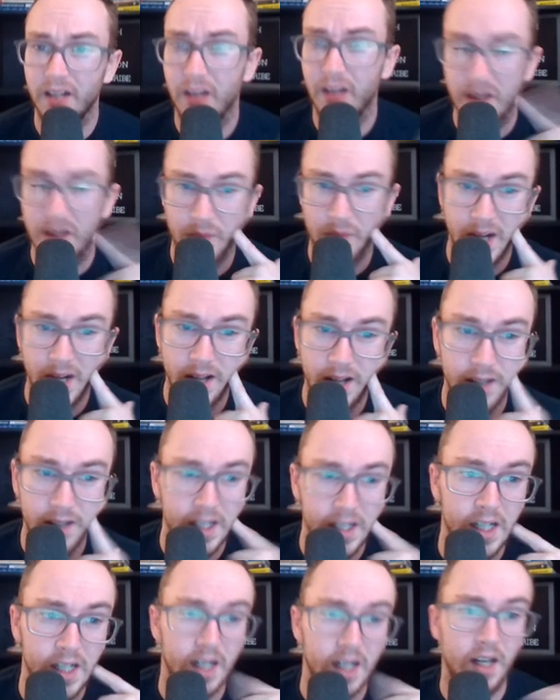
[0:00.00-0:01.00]
as well,
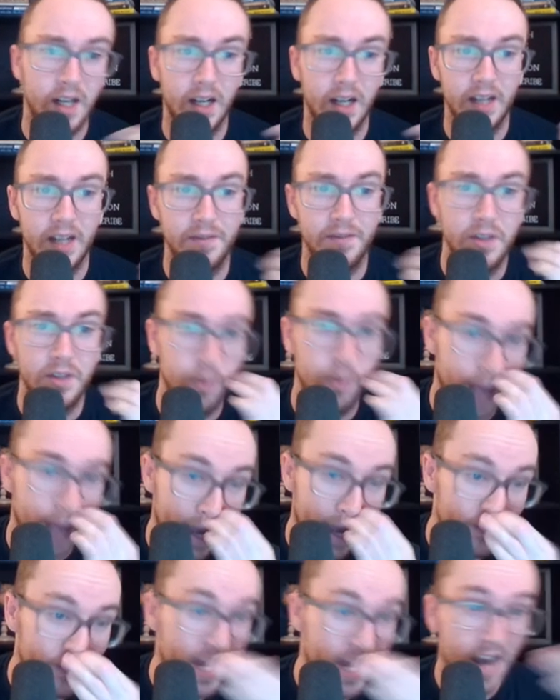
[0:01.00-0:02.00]
uh, if you
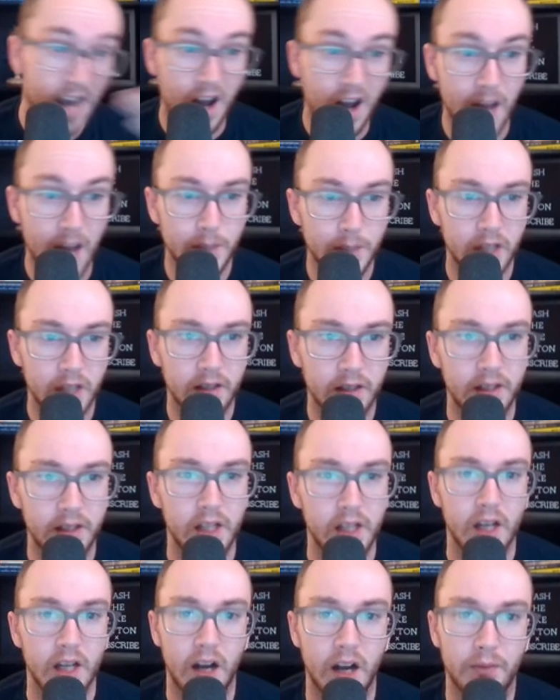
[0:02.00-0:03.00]
have that option
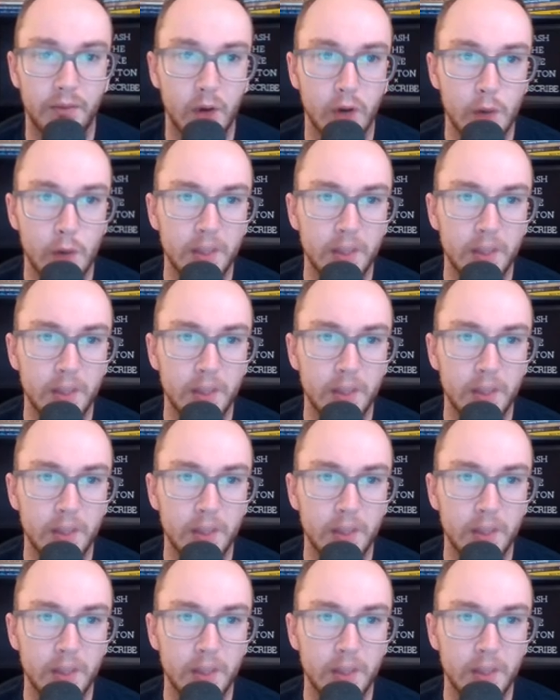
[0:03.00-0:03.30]
uh, for your